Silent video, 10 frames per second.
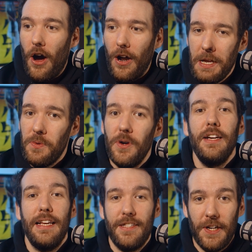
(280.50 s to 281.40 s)
Hollywood,
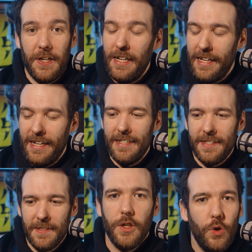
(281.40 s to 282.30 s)
it certainly
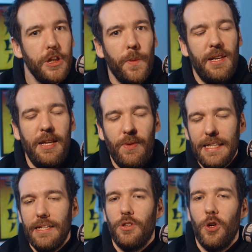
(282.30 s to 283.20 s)
is. So ultimately, we
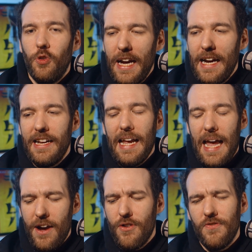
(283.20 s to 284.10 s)
get down to a rating
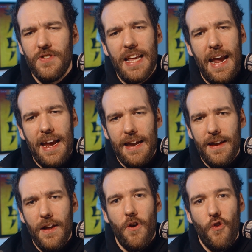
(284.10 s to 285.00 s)
out of
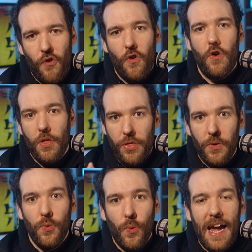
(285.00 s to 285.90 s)
10 for The
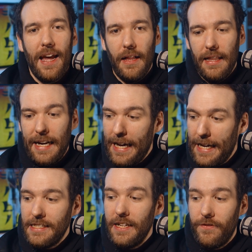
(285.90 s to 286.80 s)
Whale. And
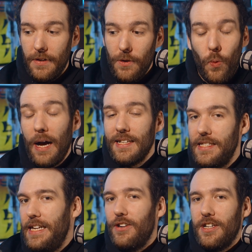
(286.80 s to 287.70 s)
as I've waxed
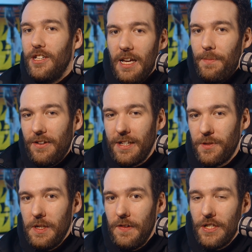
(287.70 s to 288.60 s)
lyrical about this
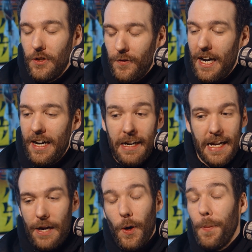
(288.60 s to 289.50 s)
movie so far,
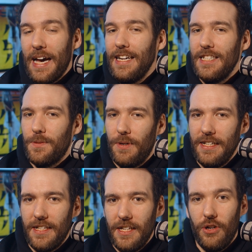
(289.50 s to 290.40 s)
it won't be any
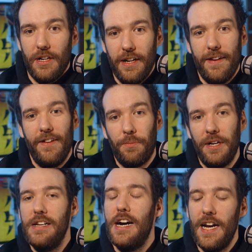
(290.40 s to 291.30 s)
surprise to know I'm going to give it a
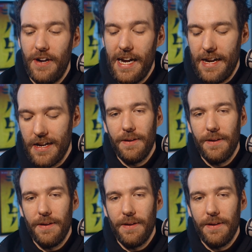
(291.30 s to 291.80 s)
pretty high rating.